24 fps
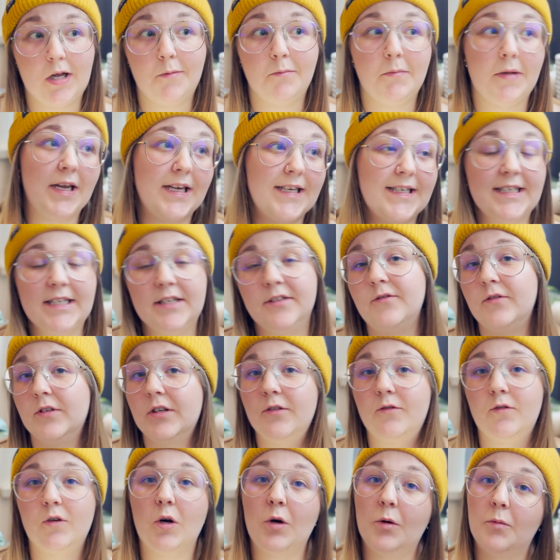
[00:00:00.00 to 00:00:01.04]
may differ
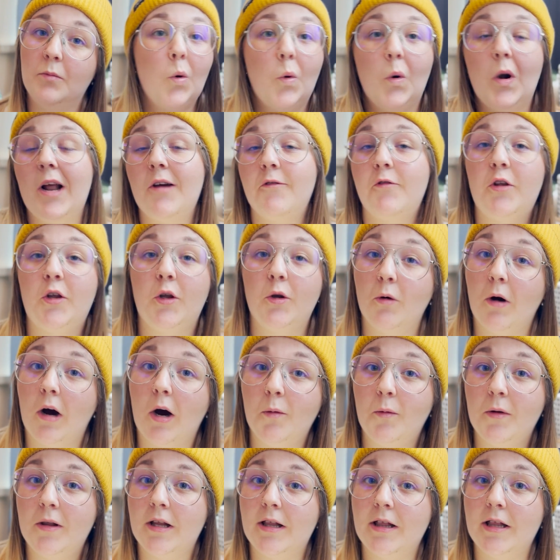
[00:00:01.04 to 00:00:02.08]
from wherever you are
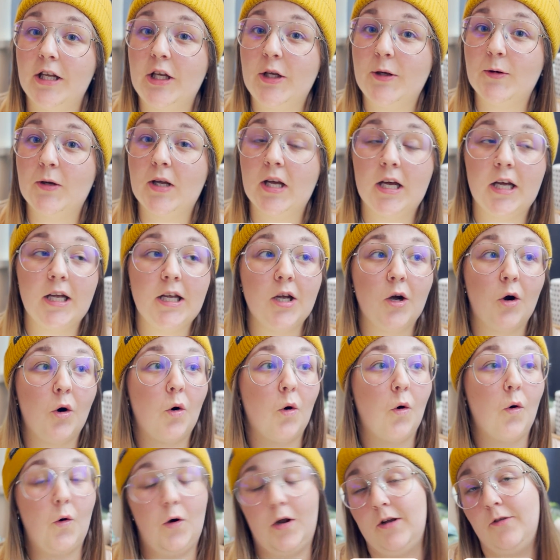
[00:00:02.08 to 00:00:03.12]
within the UK,
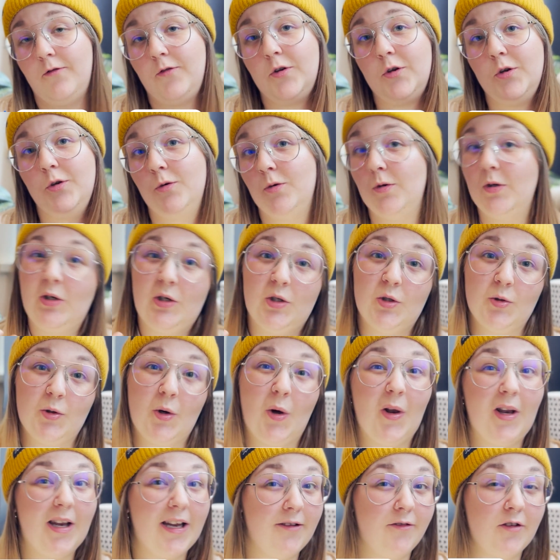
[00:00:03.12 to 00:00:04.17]
or if you do
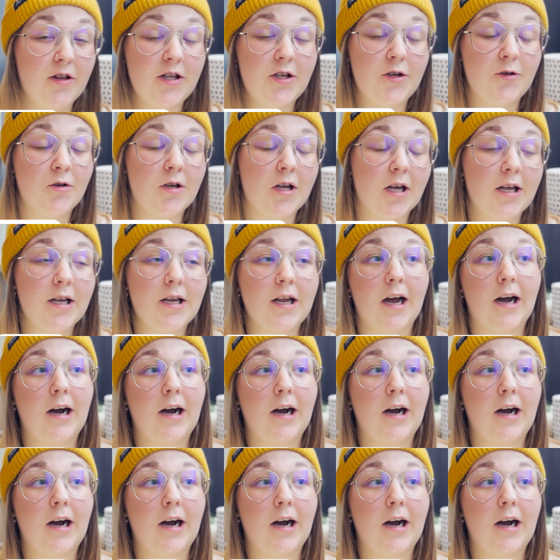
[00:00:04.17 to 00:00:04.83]
not live in the UK.